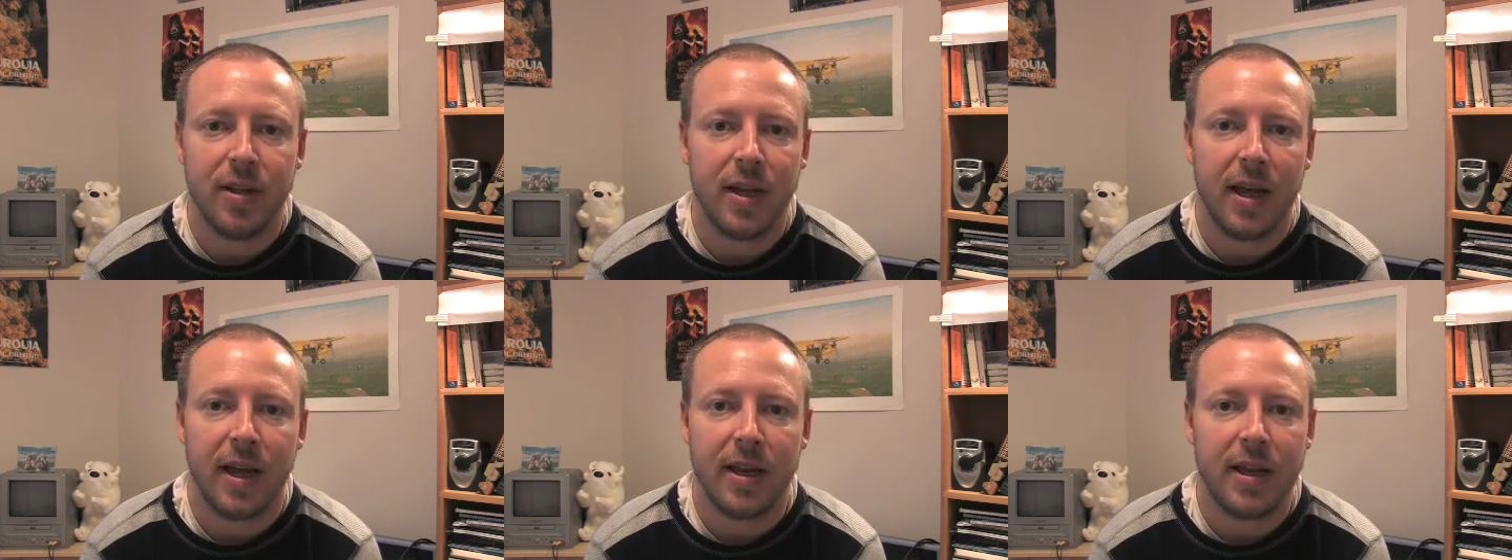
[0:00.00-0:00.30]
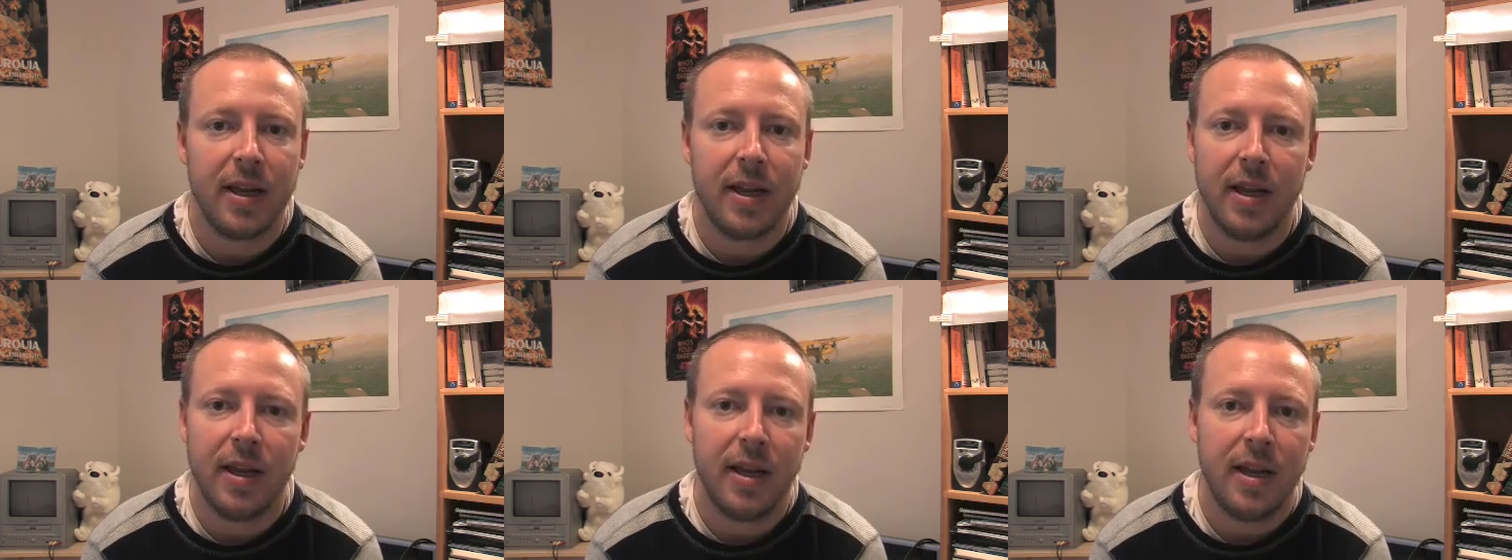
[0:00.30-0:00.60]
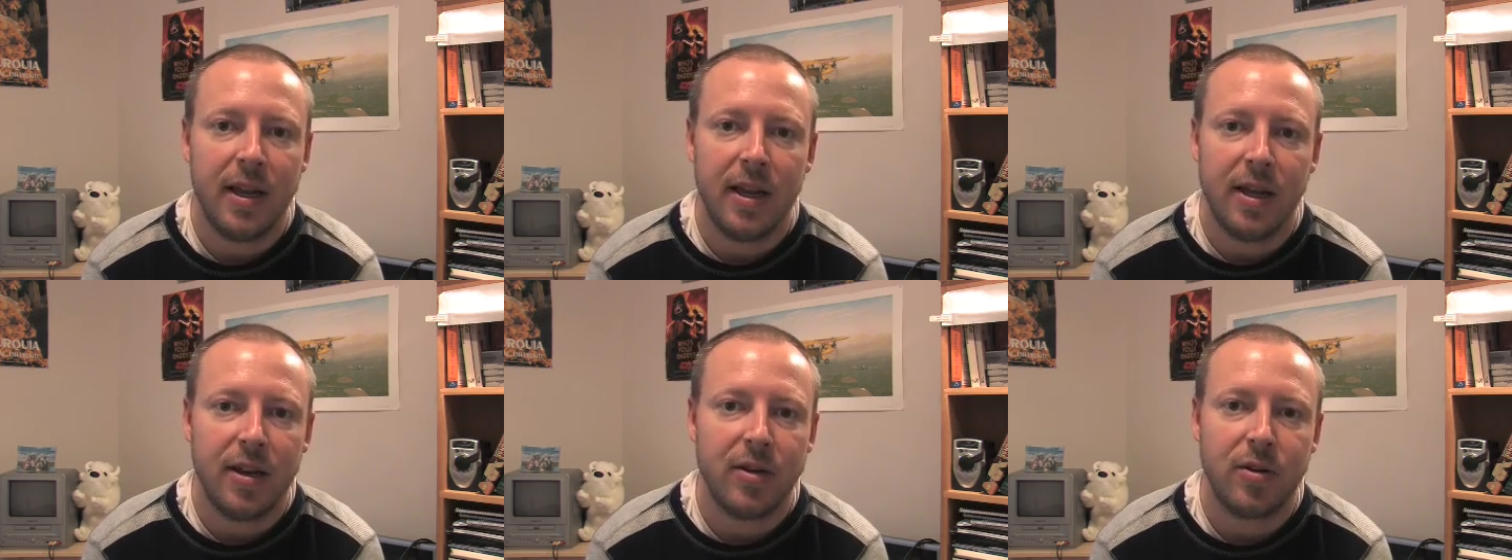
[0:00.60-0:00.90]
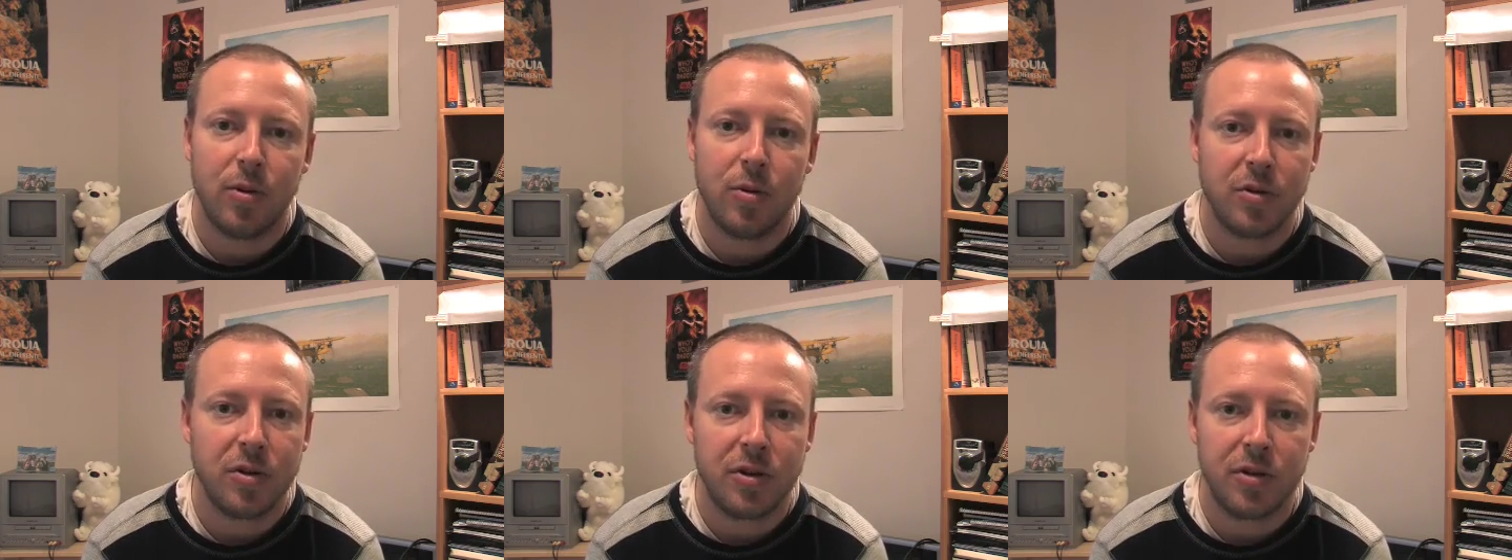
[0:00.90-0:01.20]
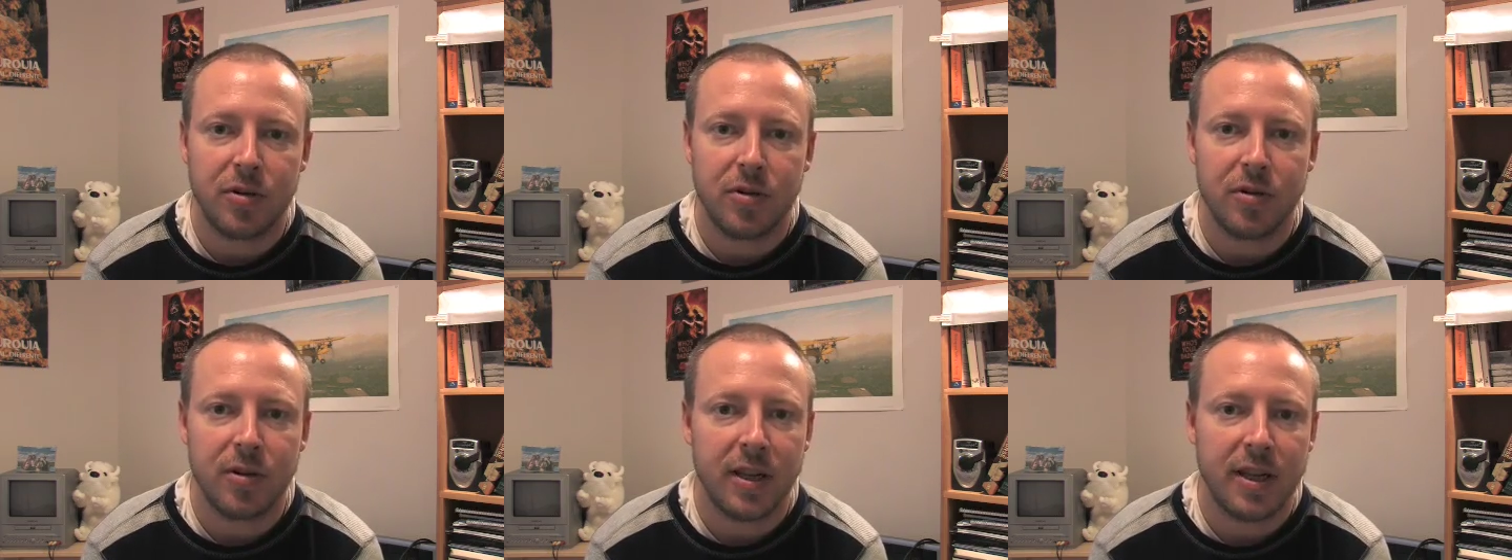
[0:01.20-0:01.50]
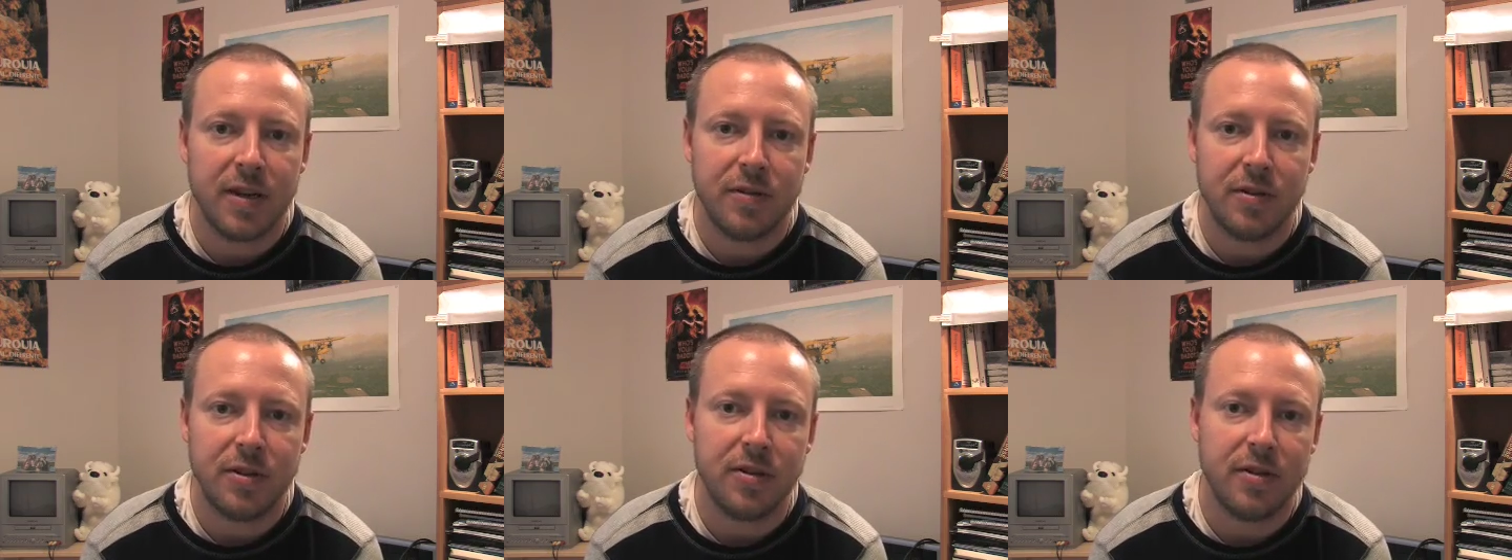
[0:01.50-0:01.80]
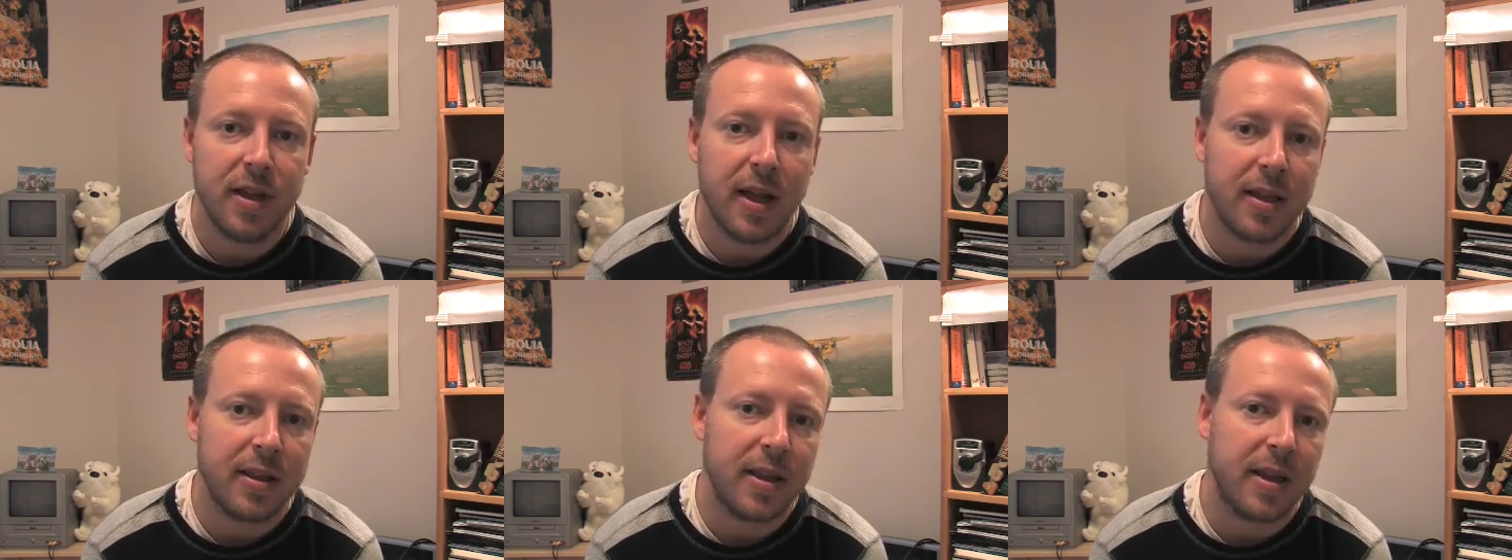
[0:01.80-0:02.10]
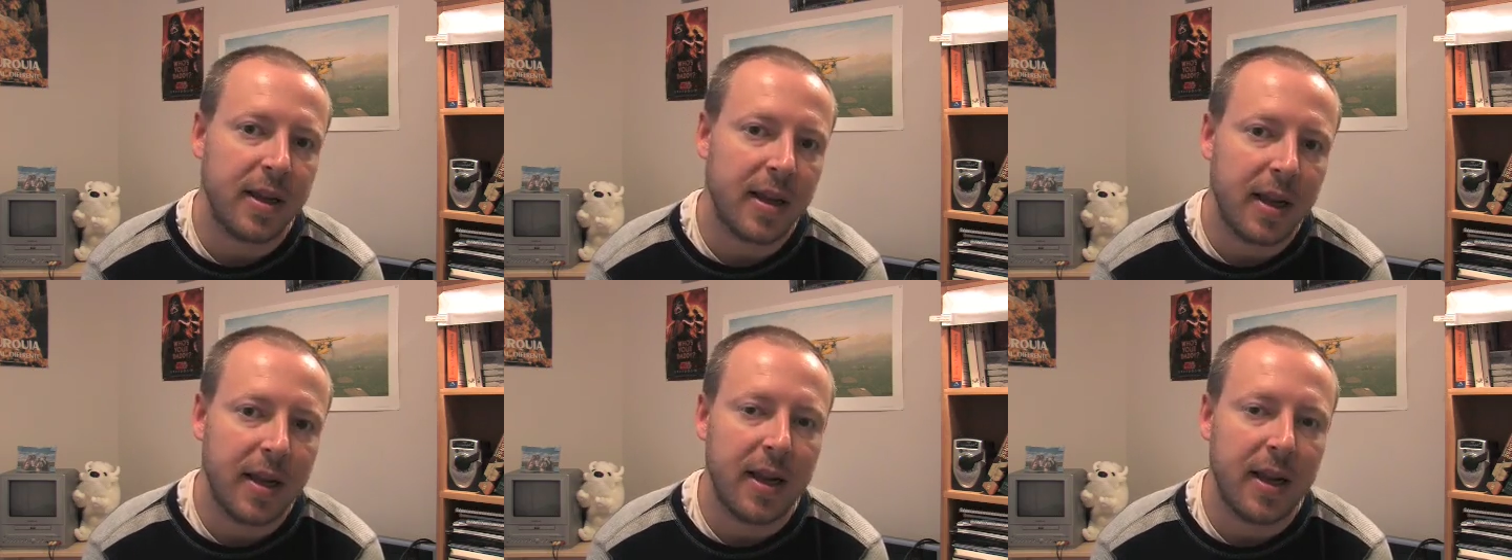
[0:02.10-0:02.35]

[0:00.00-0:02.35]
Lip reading: that torture gives you nothing.